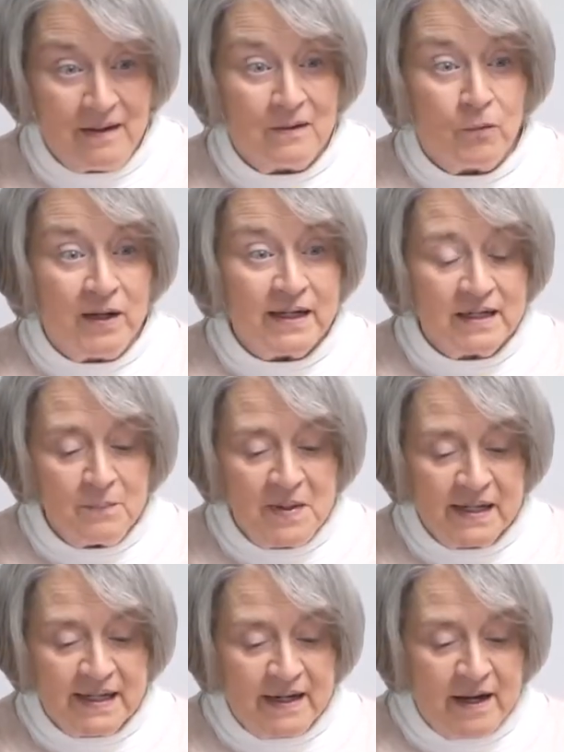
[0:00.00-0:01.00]
We can
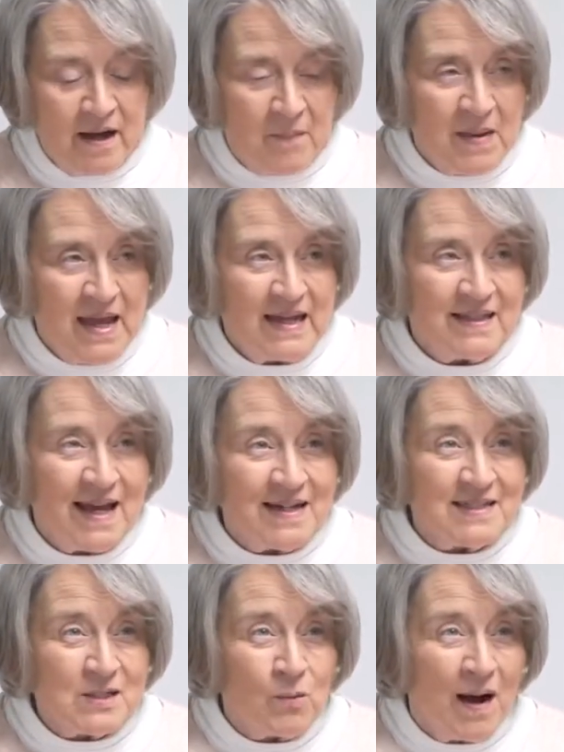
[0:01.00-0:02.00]
pick it up. That
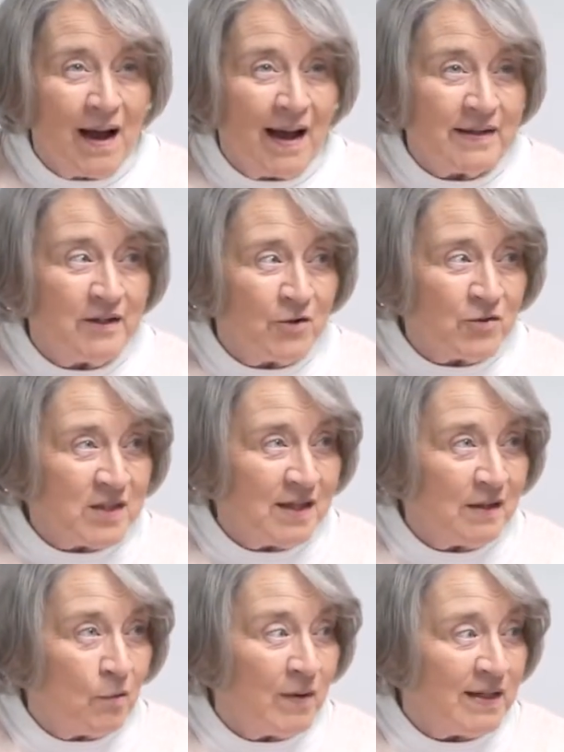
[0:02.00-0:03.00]
is why I don't
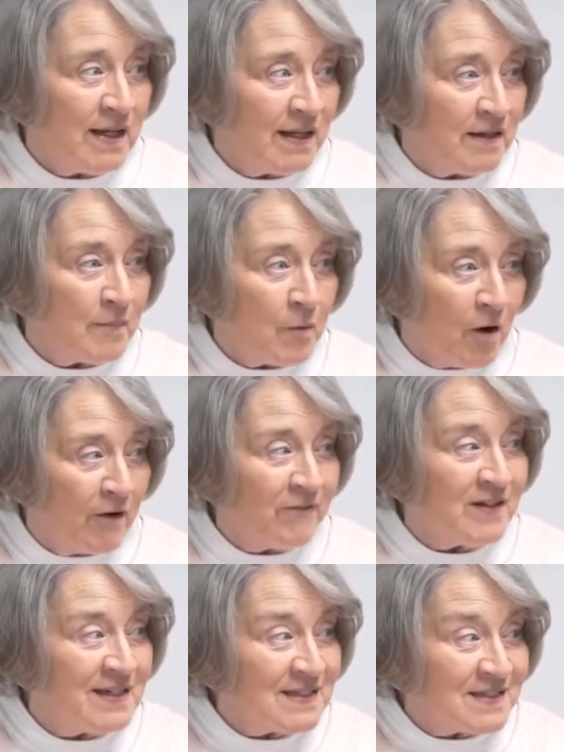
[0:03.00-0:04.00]
think we need a
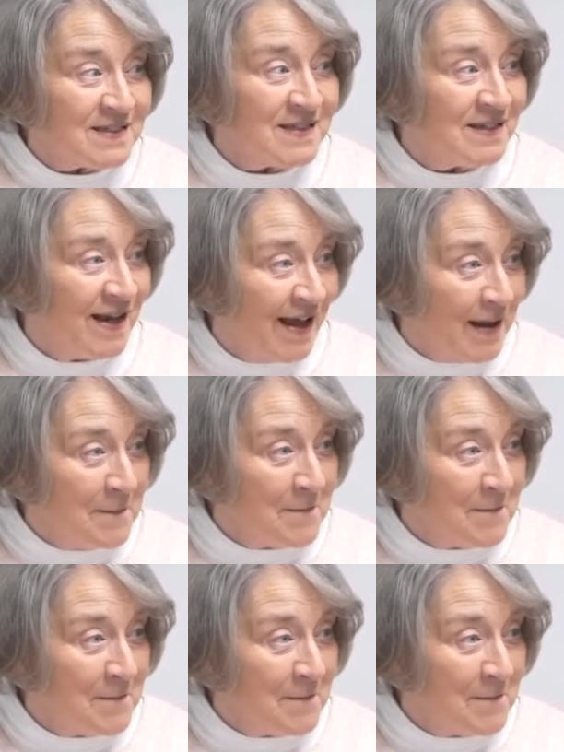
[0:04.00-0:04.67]
prophetess today.